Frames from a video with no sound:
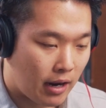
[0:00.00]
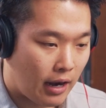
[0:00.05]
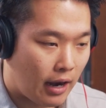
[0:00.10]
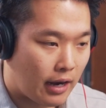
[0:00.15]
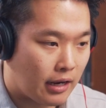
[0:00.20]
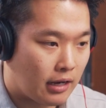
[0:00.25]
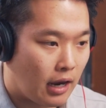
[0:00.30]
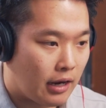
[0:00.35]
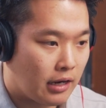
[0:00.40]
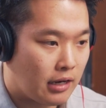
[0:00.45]
And
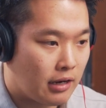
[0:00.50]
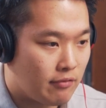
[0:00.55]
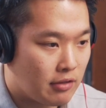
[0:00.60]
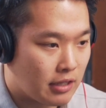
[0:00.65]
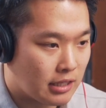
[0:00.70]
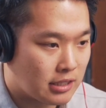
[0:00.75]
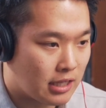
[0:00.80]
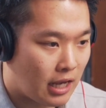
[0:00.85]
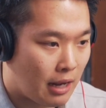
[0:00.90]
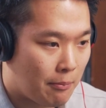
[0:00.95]
I give
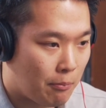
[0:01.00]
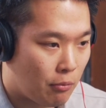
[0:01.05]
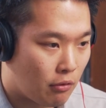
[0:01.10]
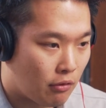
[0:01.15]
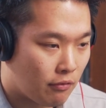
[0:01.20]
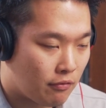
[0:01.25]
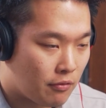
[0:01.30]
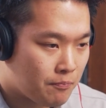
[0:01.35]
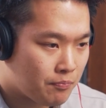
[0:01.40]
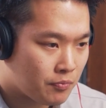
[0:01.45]
the
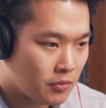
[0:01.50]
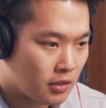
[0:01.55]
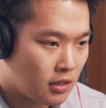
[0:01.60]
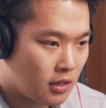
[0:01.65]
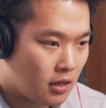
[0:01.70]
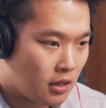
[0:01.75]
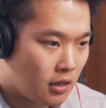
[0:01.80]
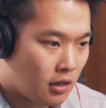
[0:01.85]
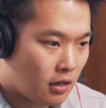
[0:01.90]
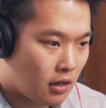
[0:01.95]
example of
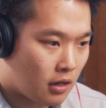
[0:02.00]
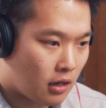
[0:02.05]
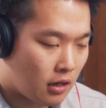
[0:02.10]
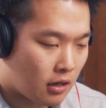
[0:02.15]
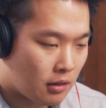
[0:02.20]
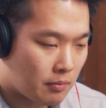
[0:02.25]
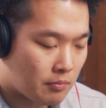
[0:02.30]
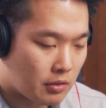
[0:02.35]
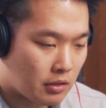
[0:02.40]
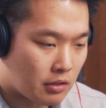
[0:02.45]

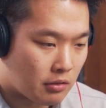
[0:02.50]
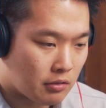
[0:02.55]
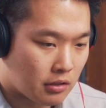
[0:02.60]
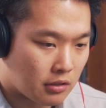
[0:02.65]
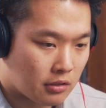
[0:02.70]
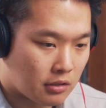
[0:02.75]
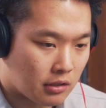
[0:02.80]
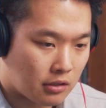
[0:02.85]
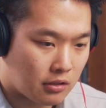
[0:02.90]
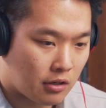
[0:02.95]

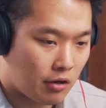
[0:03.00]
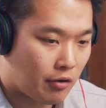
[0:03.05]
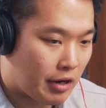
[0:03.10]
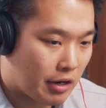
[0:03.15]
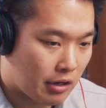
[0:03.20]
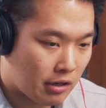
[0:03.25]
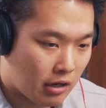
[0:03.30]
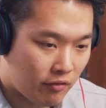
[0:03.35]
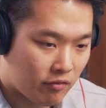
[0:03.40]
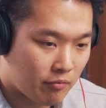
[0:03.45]
the
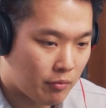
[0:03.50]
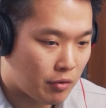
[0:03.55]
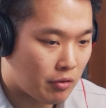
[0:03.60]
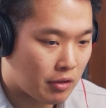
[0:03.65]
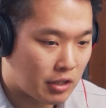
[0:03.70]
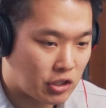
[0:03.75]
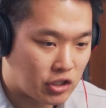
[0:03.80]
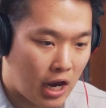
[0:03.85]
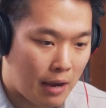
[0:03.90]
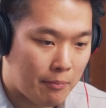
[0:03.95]
Korean government
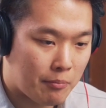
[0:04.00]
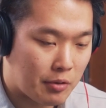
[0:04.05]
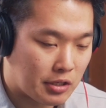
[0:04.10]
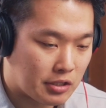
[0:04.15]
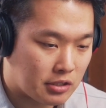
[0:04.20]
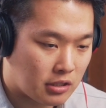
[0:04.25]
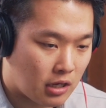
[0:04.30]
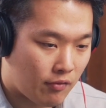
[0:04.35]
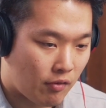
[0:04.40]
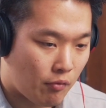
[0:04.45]
or the
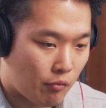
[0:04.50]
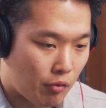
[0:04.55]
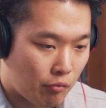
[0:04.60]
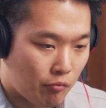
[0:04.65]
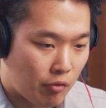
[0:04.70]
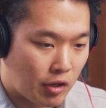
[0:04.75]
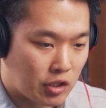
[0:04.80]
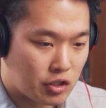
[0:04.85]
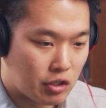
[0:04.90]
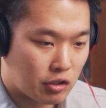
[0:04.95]
Japanese government,
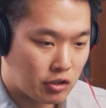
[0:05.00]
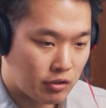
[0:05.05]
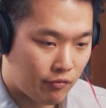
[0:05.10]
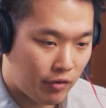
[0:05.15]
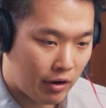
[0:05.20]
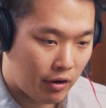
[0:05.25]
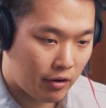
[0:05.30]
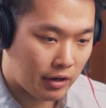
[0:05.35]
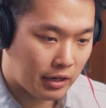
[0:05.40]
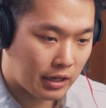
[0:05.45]
in which there's a
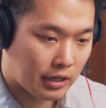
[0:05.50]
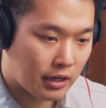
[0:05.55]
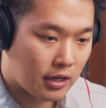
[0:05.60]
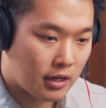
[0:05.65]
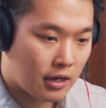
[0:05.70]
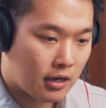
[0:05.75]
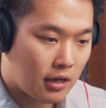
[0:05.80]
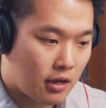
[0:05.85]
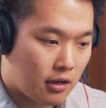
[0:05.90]
very